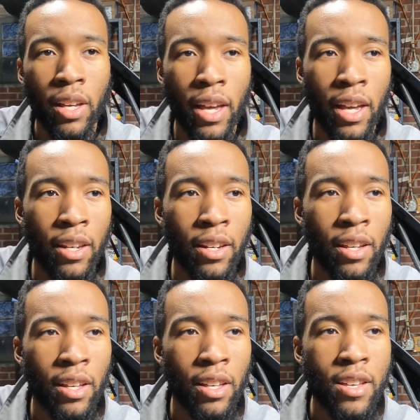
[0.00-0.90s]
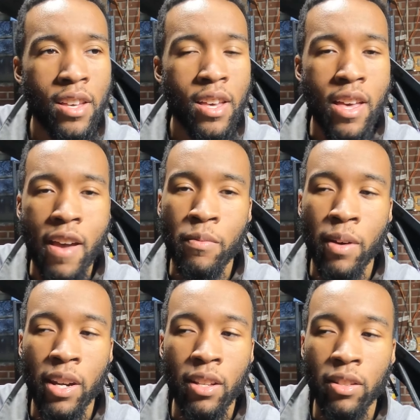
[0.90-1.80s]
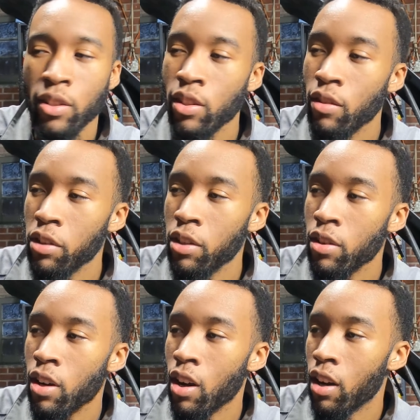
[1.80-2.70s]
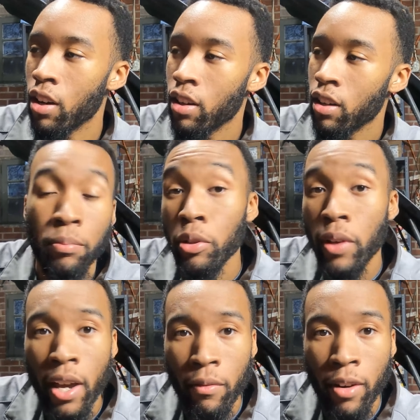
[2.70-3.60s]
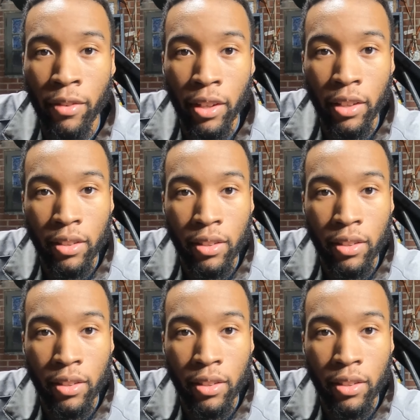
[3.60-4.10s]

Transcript: and everybody looks over to your car, but you can't rev it.